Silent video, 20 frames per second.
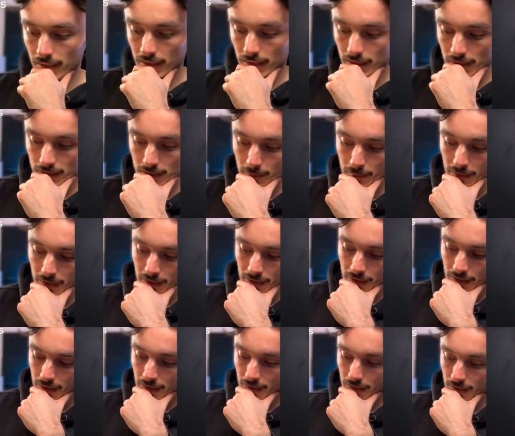Something like
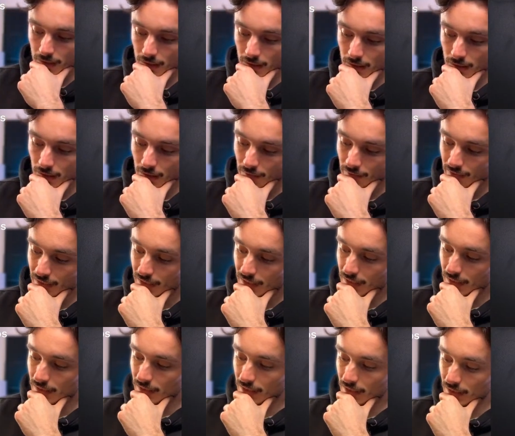that. Don't really
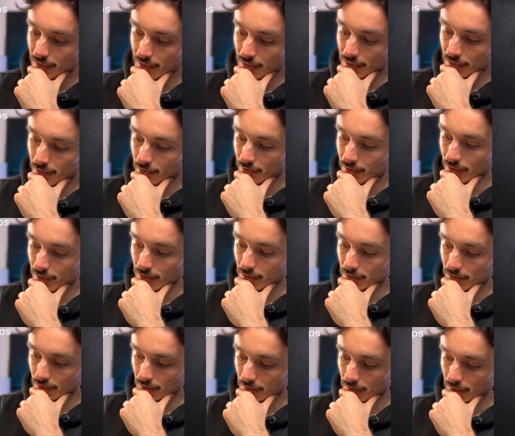need to add anything on that
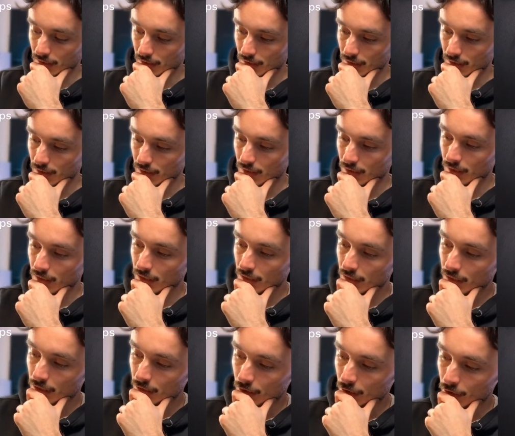side.
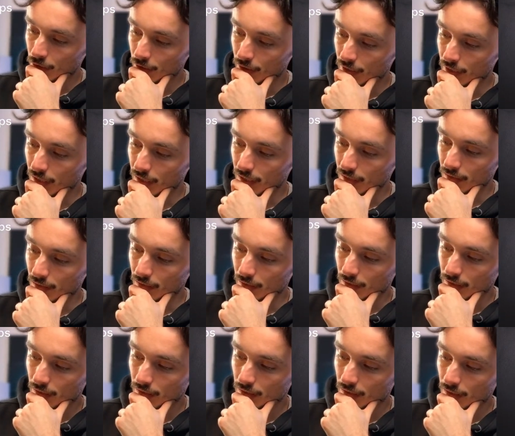Could add
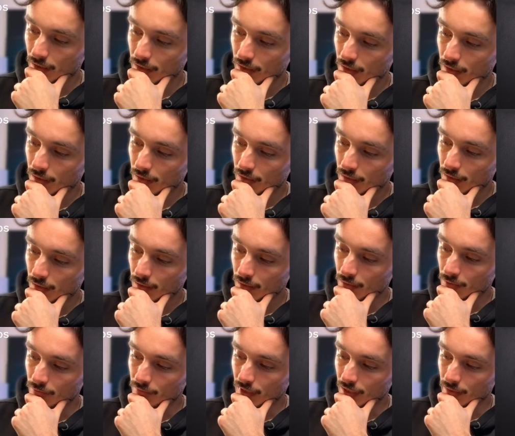like
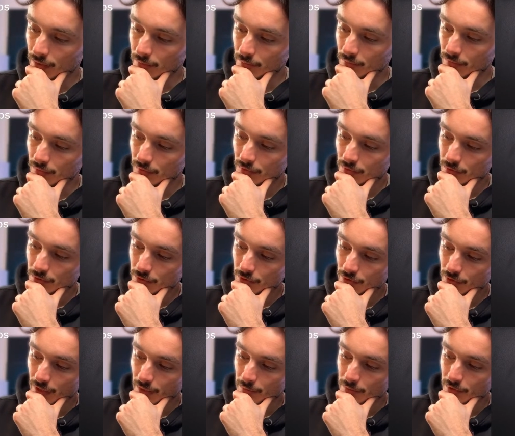little random
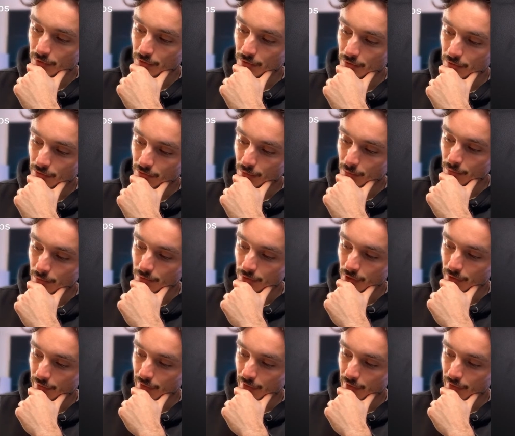scrapes and scribbles over